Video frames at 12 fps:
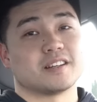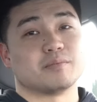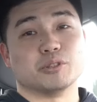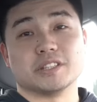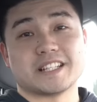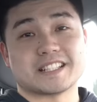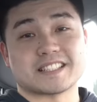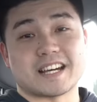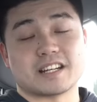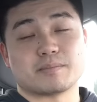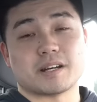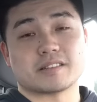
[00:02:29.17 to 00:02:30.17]
I'm really
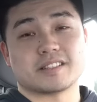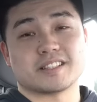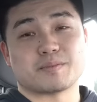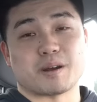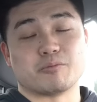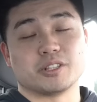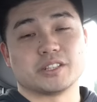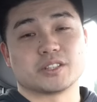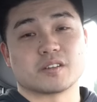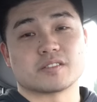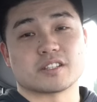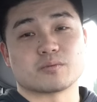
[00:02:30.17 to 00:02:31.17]
excited about this, but I'm really
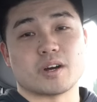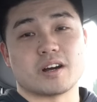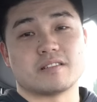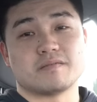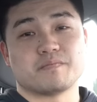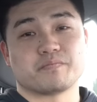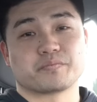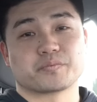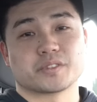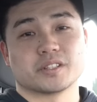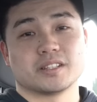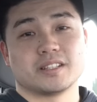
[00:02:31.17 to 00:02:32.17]
nervous as well.
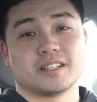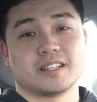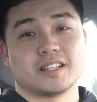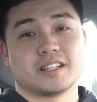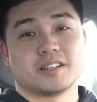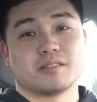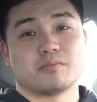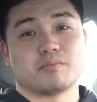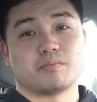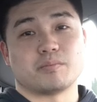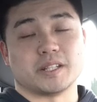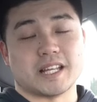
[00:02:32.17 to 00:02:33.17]

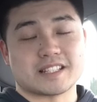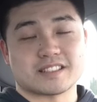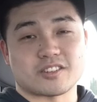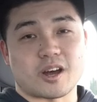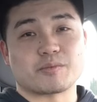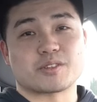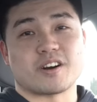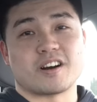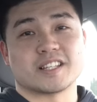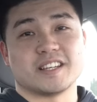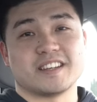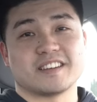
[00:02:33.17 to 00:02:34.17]
But let's stop
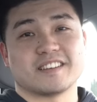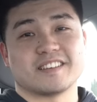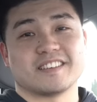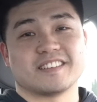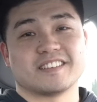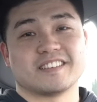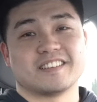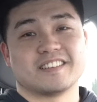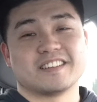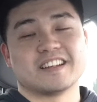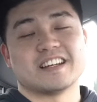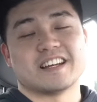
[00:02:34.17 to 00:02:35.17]
talking
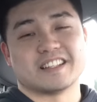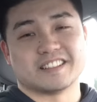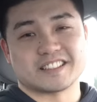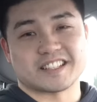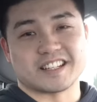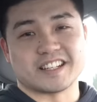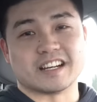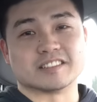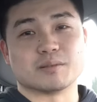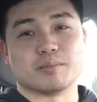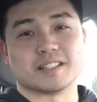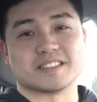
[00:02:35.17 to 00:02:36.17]
and let's get down
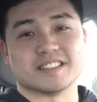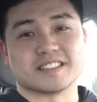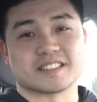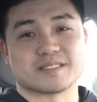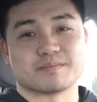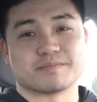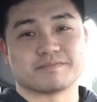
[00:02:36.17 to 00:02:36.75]
to business.